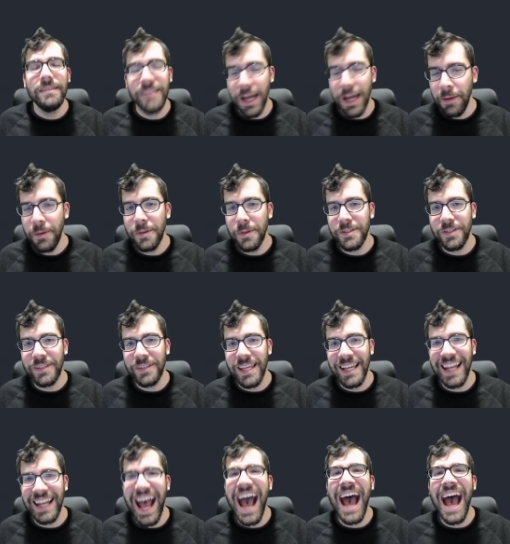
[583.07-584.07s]
Tell me what you
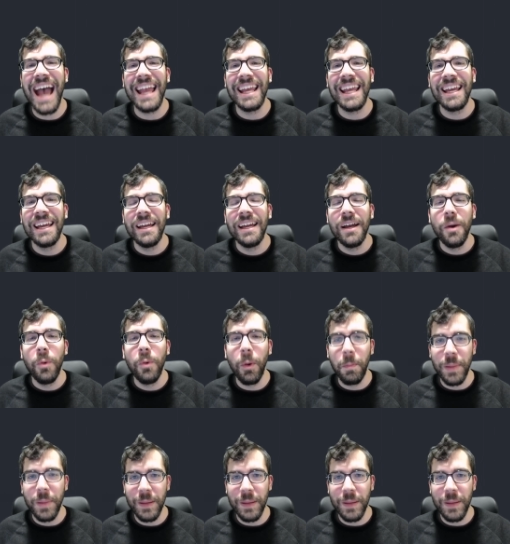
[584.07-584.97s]
think, and I will be